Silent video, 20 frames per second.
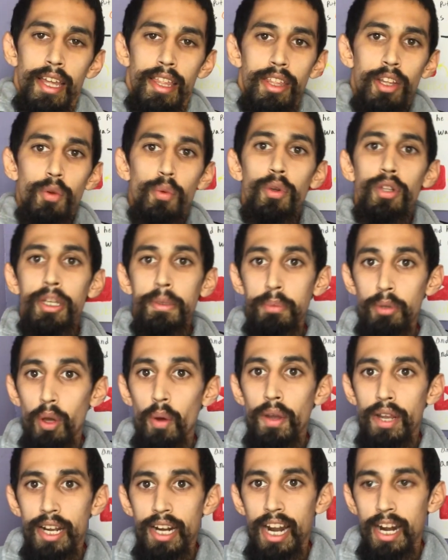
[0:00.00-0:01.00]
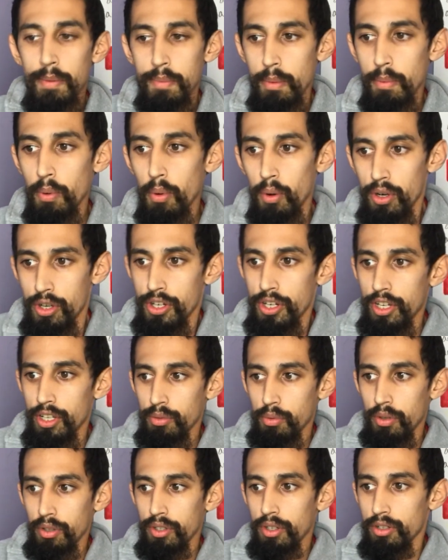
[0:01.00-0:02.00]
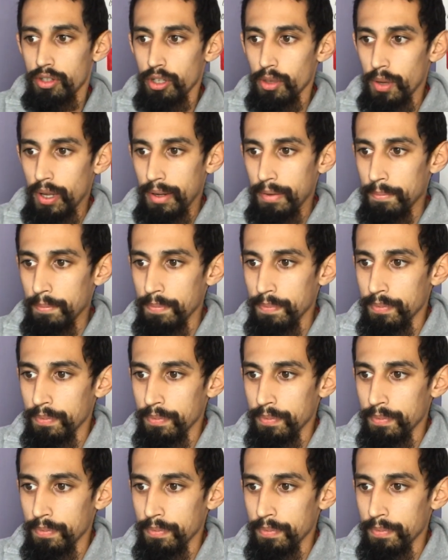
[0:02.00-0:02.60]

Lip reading: they're really blowing it out of proportion is what they're doing.